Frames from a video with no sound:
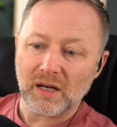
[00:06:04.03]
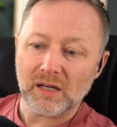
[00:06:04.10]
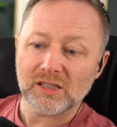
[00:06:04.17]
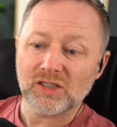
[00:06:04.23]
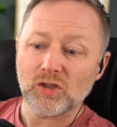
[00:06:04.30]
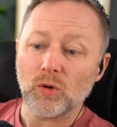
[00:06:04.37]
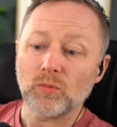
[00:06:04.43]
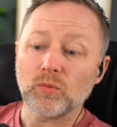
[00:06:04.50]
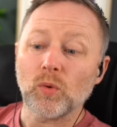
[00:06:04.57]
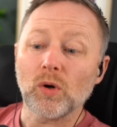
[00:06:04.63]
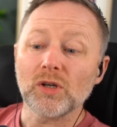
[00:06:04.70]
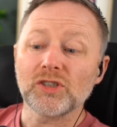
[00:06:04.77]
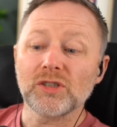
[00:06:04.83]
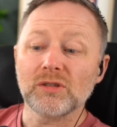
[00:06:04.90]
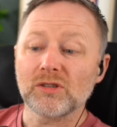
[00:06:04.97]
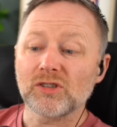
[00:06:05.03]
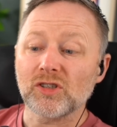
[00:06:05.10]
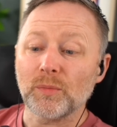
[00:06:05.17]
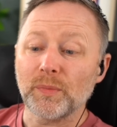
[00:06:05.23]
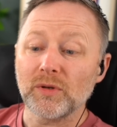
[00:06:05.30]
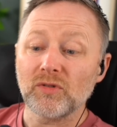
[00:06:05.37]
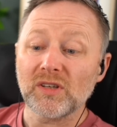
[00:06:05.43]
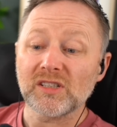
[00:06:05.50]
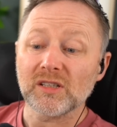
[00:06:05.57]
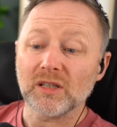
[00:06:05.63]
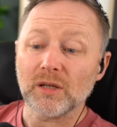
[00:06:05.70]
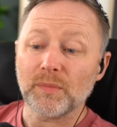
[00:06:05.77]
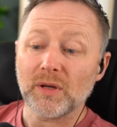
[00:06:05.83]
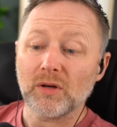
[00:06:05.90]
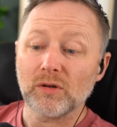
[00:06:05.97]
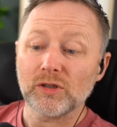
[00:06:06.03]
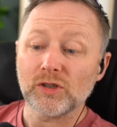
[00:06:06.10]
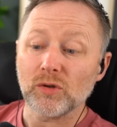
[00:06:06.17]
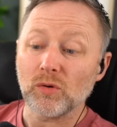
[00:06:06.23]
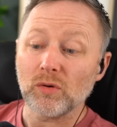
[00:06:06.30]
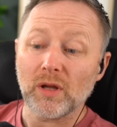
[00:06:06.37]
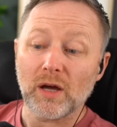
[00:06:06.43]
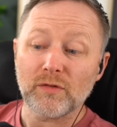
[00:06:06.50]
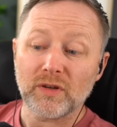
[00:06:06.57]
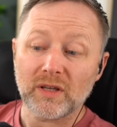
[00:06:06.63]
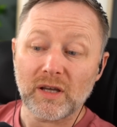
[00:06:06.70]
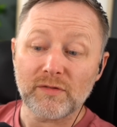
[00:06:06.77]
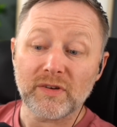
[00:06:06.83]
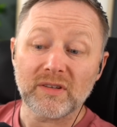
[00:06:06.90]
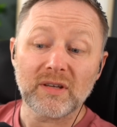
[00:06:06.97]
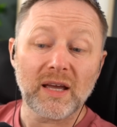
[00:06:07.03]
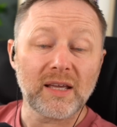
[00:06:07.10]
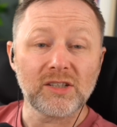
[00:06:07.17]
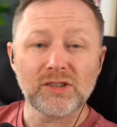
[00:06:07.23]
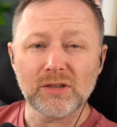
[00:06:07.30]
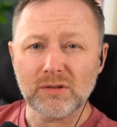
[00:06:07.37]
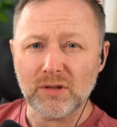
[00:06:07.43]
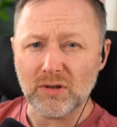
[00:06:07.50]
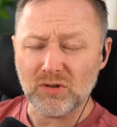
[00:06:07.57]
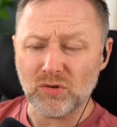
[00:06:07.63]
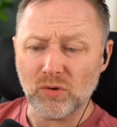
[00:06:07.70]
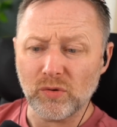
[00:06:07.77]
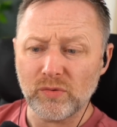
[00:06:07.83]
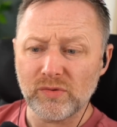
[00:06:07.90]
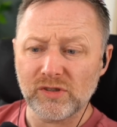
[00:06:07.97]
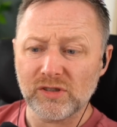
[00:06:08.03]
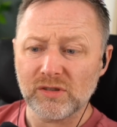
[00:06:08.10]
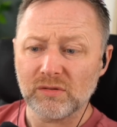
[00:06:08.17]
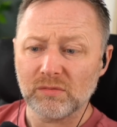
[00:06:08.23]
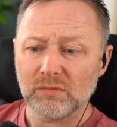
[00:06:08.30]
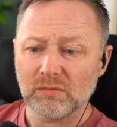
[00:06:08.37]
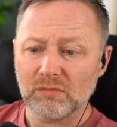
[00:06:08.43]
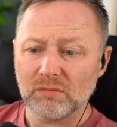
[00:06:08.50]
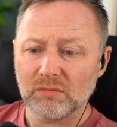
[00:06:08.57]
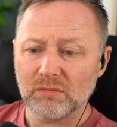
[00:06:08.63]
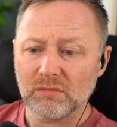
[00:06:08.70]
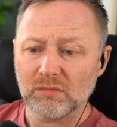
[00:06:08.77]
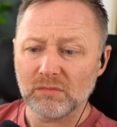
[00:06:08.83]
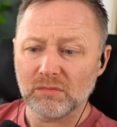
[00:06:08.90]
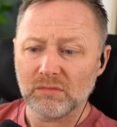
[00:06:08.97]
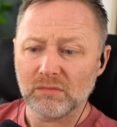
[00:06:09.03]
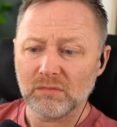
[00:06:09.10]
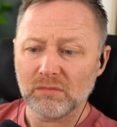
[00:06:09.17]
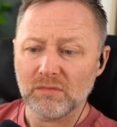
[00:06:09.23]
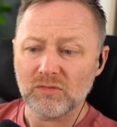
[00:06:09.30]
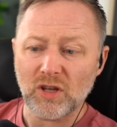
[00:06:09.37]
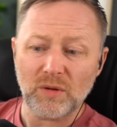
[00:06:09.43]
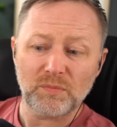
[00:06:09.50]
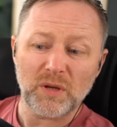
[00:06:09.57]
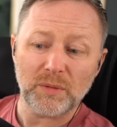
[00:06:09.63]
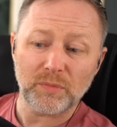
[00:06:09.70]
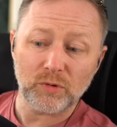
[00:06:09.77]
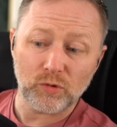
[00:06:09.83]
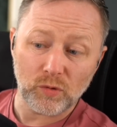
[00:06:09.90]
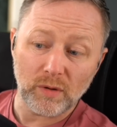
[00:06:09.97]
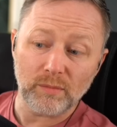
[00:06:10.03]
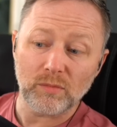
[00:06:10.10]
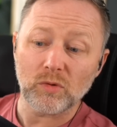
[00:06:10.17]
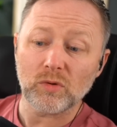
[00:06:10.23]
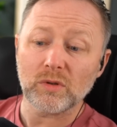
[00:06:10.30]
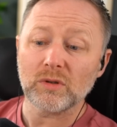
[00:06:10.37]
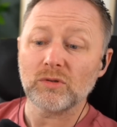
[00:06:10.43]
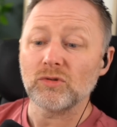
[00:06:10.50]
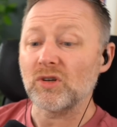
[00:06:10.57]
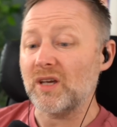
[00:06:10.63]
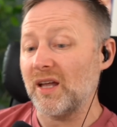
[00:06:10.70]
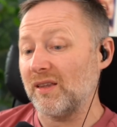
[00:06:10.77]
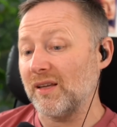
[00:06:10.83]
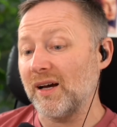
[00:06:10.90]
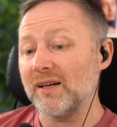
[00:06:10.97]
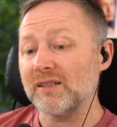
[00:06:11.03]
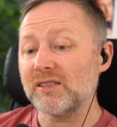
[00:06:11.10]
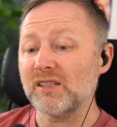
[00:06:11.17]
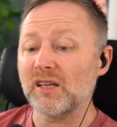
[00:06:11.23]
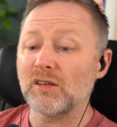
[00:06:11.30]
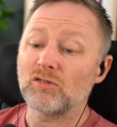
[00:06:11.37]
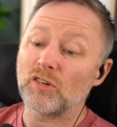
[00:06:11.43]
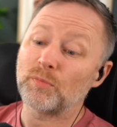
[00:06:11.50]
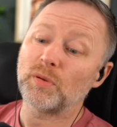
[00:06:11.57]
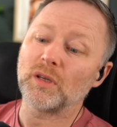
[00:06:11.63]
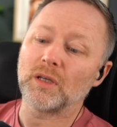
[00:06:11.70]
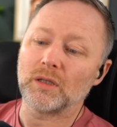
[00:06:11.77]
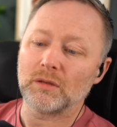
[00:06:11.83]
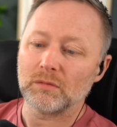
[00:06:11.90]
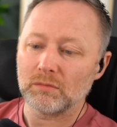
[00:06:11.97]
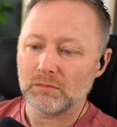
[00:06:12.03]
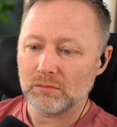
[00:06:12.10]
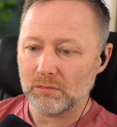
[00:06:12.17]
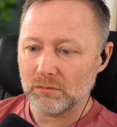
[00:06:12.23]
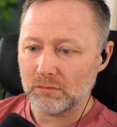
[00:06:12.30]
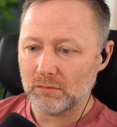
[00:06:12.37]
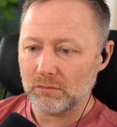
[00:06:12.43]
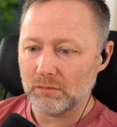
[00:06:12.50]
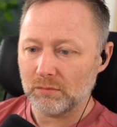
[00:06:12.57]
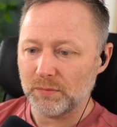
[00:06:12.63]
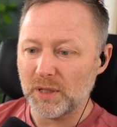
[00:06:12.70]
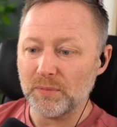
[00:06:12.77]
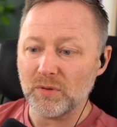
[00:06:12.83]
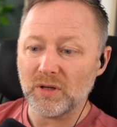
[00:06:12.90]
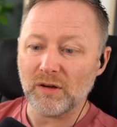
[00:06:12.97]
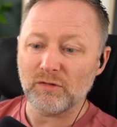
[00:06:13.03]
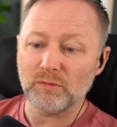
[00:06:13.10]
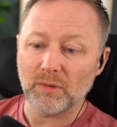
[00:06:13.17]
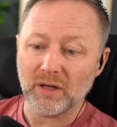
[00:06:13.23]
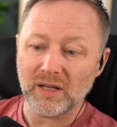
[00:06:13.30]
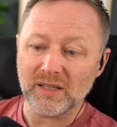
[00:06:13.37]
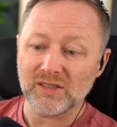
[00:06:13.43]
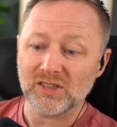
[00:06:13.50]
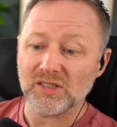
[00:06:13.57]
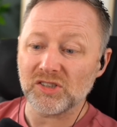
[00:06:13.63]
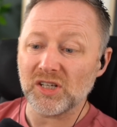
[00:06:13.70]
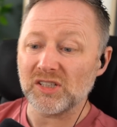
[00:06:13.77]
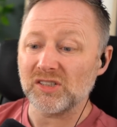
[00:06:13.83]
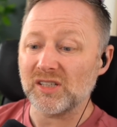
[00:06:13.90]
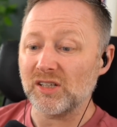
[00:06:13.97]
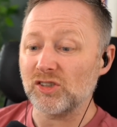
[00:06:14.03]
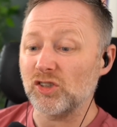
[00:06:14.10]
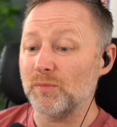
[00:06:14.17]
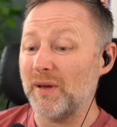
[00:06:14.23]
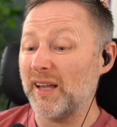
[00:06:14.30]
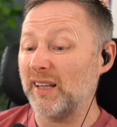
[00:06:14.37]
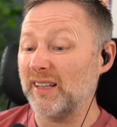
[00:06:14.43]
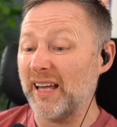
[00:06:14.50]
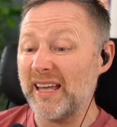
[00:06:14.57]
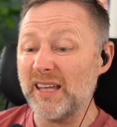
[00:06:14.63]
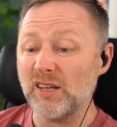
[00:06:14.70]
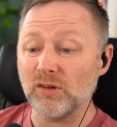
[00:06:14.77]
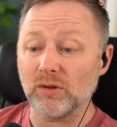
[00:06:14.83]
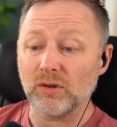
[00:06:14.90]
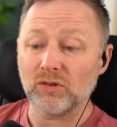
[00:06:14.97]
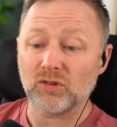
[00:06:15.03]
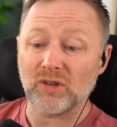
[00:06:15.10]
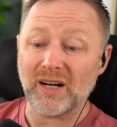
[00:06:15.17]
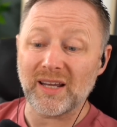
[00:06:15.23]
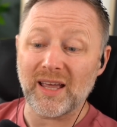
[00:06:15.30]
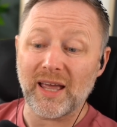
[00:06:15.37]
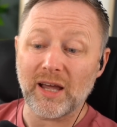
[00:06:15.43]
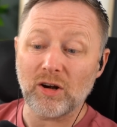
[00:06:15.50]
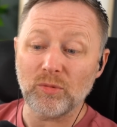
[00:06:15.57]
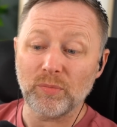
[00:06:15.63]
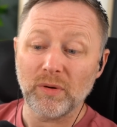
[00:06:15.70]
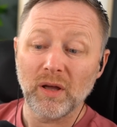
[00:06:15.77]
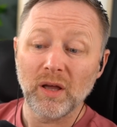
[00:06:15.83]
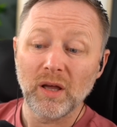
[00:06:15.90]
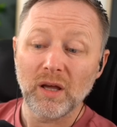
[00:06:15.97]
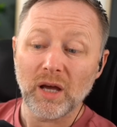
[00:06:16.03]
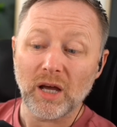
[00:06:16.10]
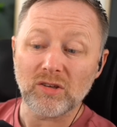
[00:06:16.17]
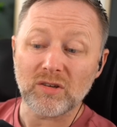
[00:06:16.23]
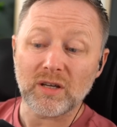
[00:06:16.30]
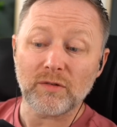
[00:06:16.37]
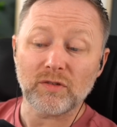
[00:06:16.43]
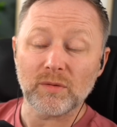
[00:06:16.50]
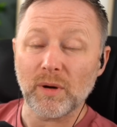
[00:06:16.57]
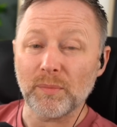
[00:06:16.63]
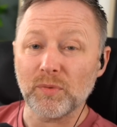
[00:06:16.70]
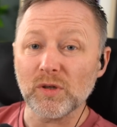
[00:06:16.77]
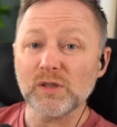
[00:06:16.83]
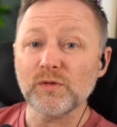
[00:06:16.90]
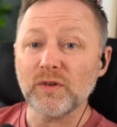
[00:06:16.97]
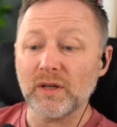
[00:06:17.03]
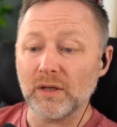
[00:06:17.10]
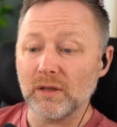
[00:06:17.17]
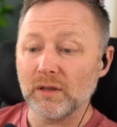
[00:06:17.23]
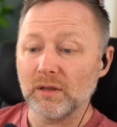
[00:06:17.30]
stopped watching subbing recently because you only ever give attention to trolls. Then people do it more, you get nasty, repeat. People give money and suggest things you might like or try to help, and you give them abuse for it.